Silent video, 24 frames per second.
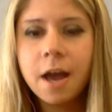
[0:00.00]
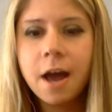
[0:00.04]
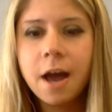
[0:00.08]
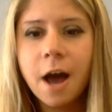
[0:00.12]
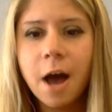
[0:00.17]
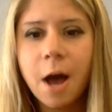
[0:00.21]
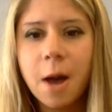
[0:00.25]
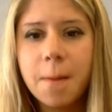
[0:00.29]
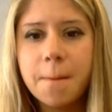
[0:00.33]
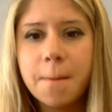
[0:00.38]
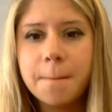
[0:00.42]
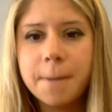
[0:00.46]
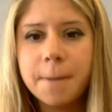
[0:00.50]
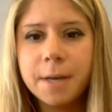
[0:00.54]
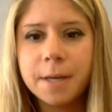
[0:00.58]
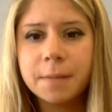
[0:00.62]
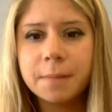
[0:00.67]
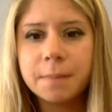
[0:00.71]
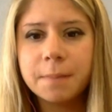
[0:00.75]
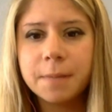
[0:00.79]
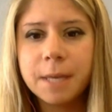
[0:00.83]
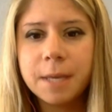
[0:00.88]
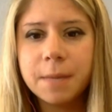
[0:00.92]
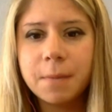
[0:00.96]

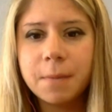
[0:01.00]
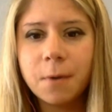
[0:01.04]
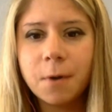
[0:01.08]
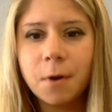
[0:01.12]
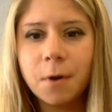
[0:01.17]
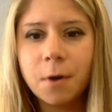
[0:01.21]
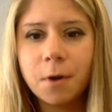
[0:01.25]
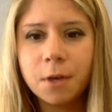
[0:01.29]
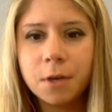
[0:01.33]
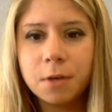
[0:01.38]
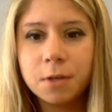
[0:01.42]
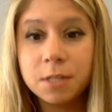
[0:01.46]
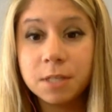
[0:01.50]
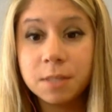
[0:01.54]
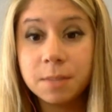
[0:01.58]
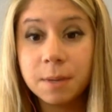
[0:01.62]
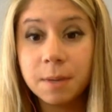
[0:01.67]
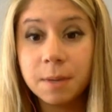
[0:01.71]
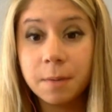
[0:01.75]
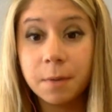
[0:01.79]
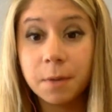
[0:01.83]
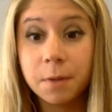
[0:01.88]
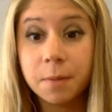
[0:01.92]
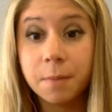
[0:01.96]
But people used to be
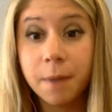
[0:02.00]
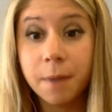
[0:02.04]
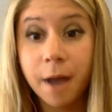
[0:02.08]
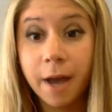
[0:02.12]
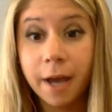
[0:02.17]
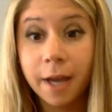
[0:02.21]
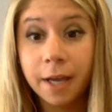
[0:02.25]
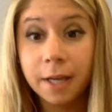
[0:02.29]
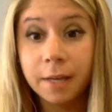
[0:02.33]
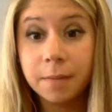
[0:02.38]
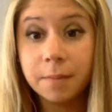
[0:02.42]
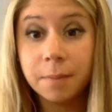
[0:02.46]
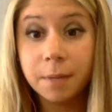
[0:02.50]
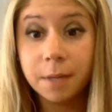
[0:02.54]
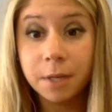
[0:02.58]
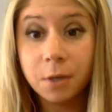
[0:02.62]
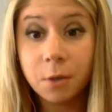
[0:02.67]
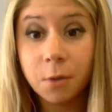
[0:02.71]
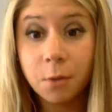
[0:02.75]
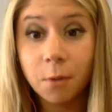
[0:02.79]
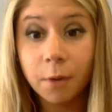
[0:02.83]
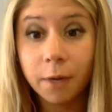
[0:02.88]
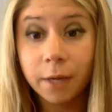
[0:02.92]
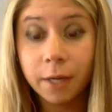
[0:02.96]
able to mine
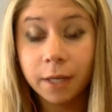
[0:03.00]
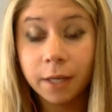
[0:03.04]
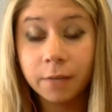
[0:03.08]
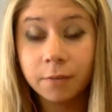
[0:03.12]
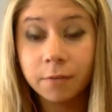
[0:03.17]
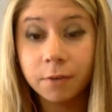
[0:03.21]
Bitcoin,